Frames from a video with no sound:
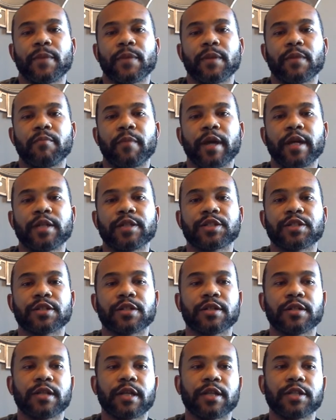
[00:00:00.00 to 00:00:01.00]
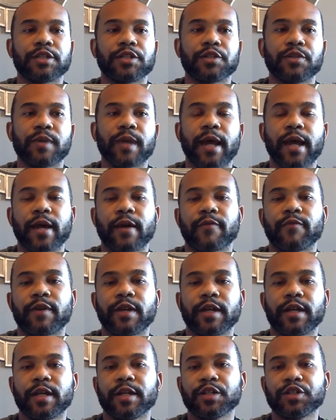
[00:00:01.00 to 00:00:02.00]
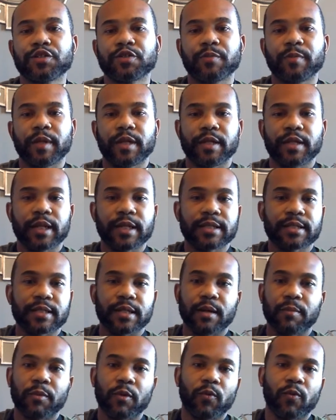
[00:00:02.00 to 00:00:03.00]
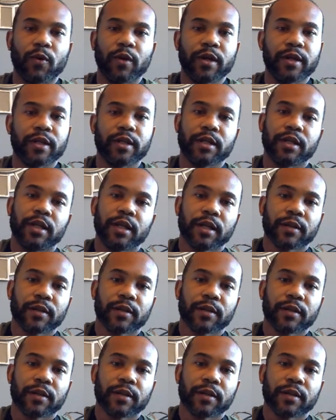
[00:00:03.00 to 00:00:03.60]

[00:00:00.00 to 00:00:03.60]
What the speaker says: Make sure that you have an instrument. That's number one,